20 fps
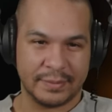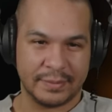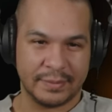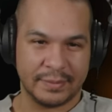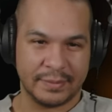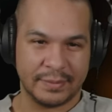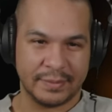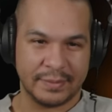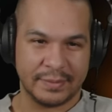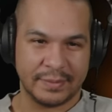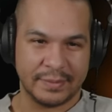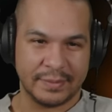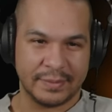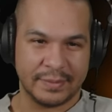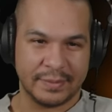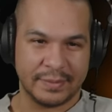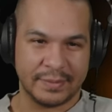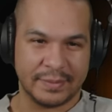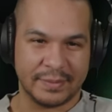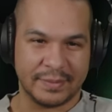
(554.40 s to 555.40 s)

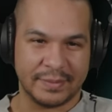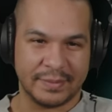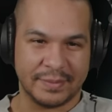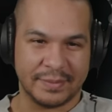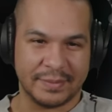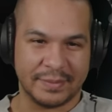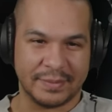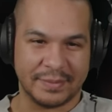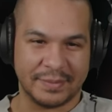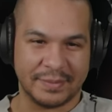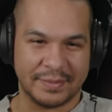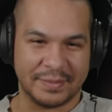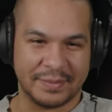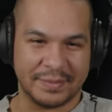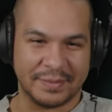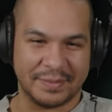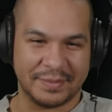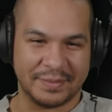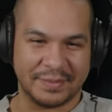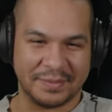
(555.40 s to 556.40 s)

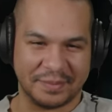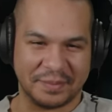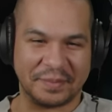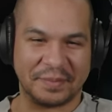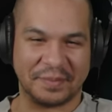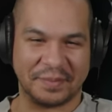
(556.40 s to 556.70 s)
(silent)